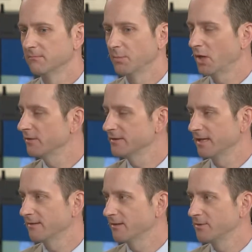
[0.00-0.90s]
partners
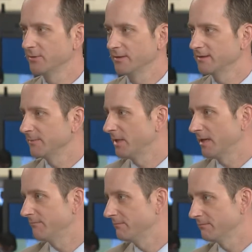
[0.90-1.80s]
out there doing this? I mean,
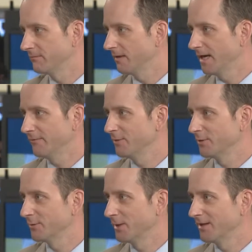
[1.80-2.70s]
I haven't
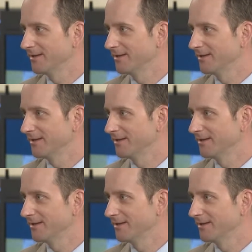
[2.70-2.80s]
heard about it.